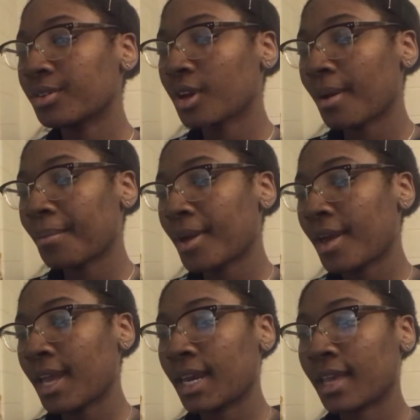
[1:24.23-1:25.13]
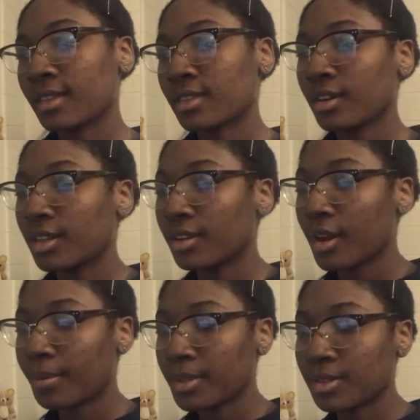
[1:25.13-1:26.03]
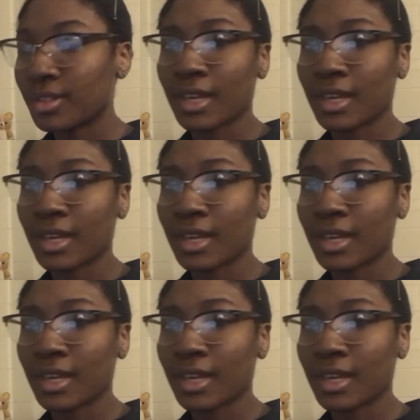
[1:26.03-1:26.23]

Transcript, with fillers: drama, and it has thirty-three episodes.